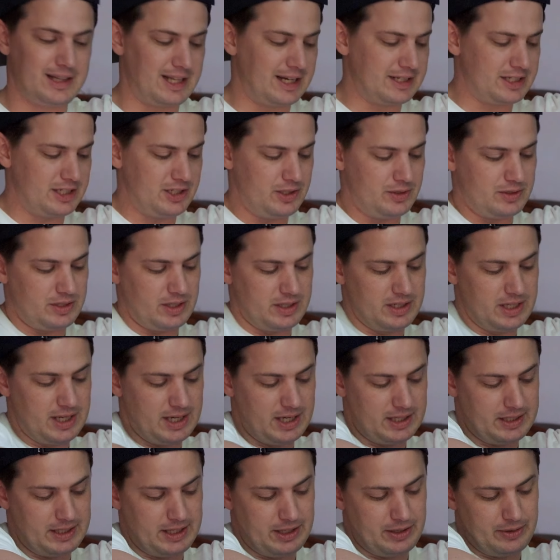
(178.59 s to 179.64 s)
I like to use a
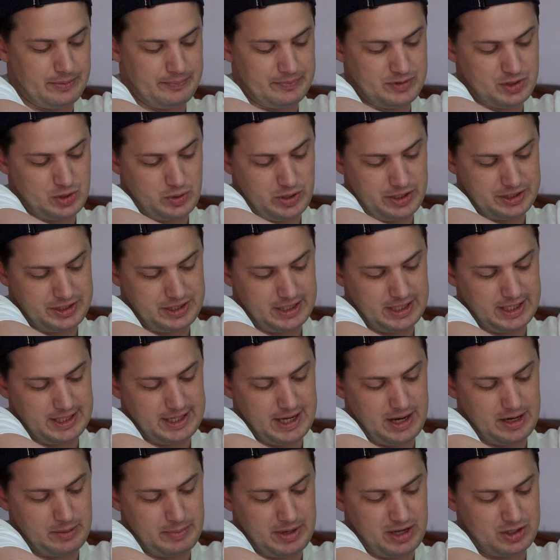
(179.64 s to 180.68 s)
knitting needle, so I'll stick it
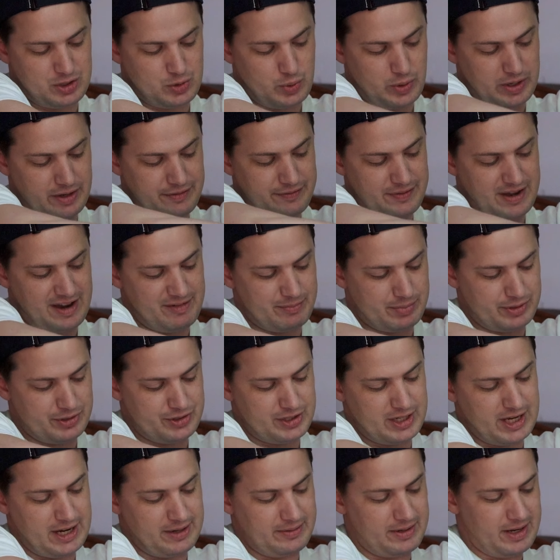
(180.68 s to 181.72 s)
down about
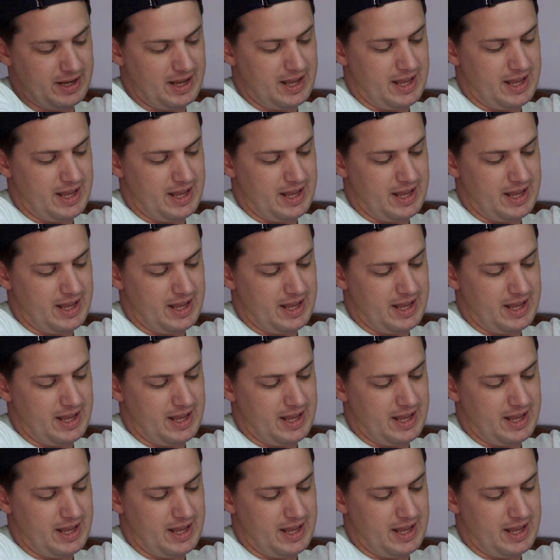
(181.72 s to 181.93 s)
25%